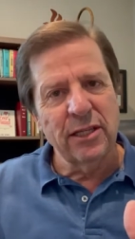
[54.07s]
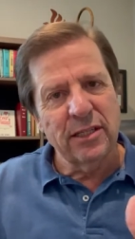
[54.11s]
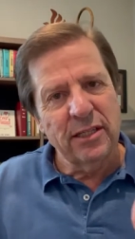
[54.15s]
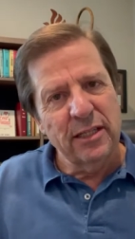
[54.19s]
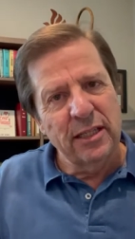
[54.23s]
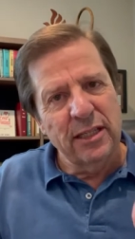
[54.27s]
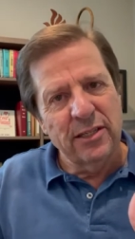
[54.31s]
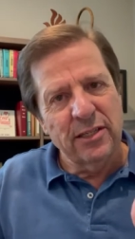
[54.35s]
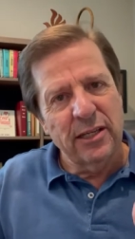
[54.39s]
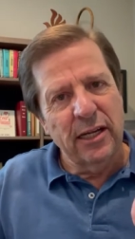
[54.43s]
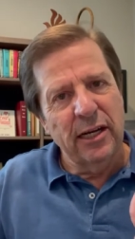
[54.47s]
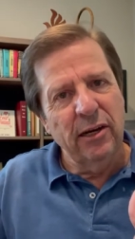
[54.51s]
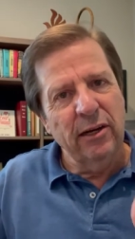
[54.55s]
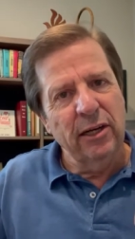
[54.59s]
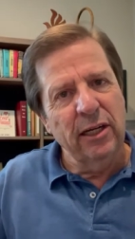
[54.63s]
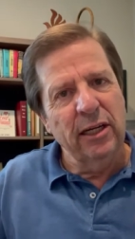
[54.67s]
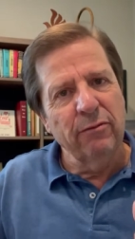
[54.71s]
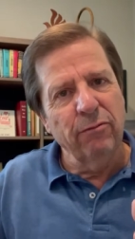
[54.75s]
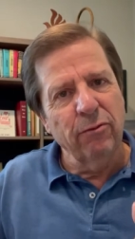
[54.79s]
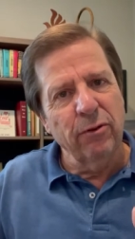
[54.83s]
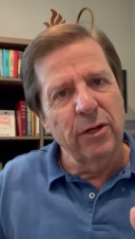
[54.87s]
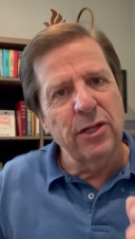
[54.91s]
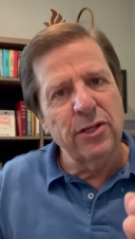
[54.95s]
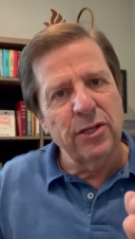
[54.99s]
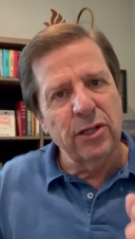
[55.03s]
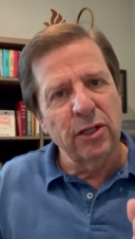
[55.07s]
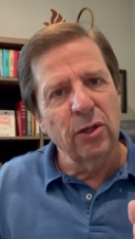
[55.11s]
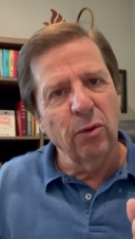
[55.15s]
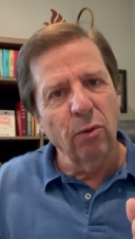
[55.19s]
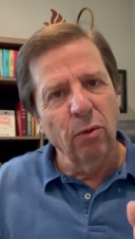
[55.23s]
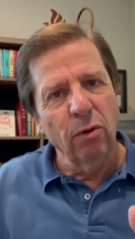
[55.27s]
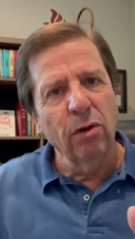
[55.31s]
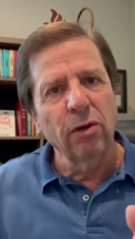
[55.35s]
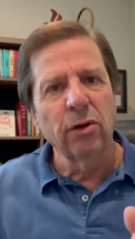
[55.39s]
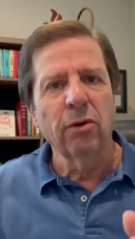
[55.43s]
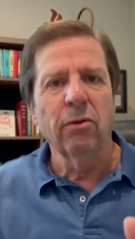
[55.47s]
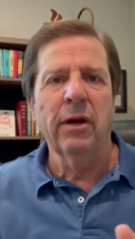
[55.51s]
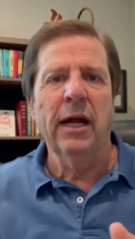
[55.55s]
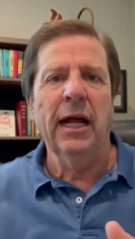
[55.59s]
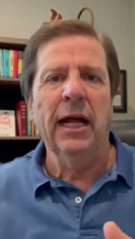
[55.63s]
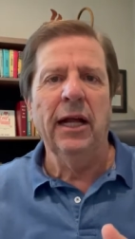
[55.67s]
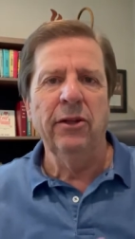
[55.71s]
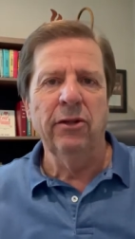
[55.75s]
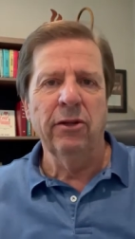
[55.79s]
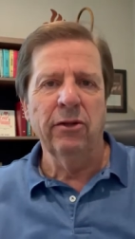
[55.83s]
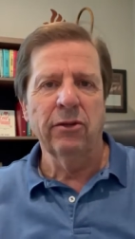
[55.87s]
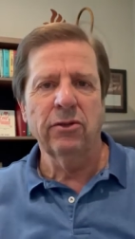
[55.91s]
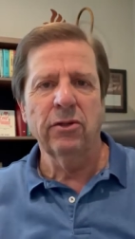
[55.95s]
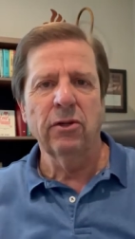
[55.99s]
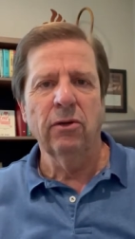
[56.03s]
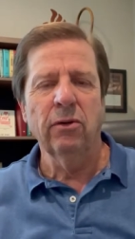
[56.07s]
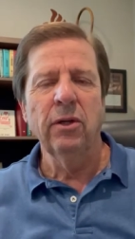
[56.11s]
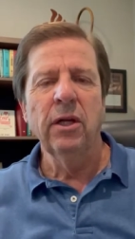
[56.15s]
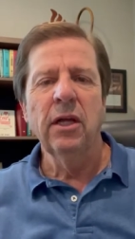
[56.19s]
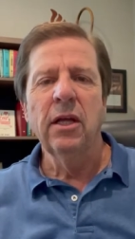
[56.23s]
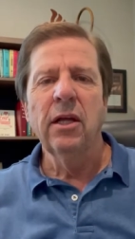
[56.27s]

this area of reaching the world around you. So